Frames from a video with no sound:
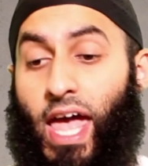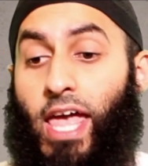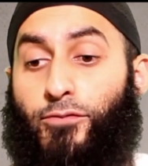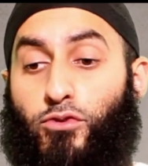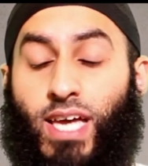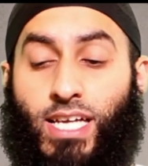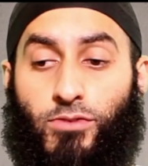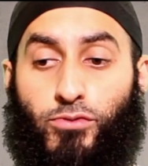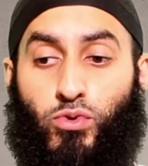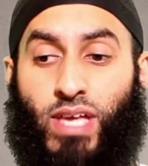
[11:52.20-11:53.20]
If you take
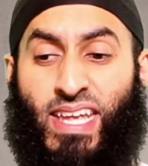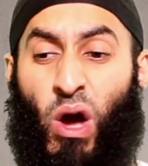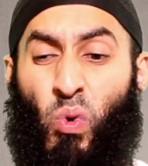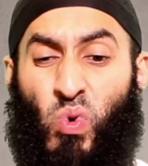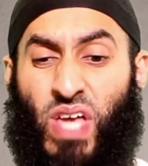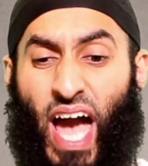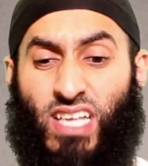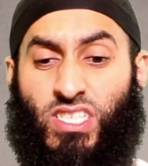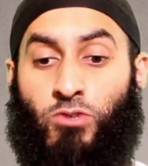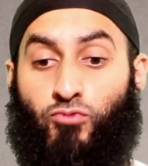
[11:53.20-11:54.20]
the view that it only
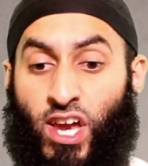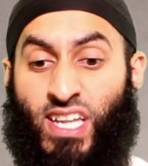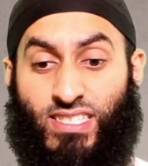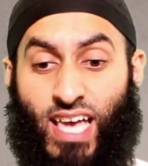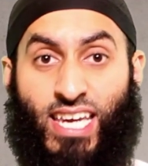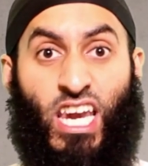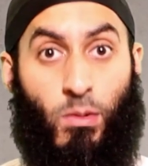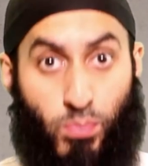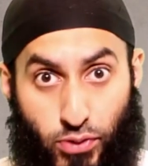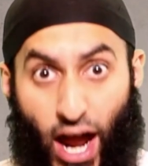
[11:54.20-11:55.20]
actually reared its head in
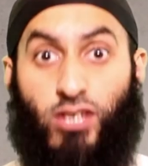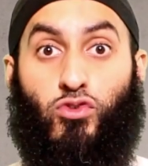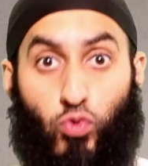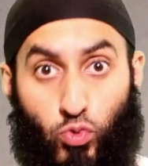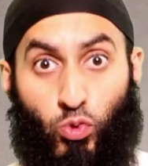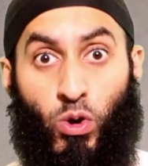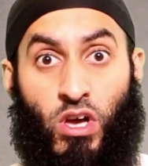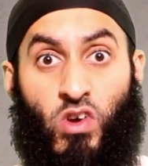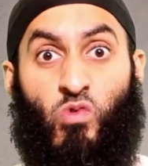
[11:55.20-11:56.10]
a practical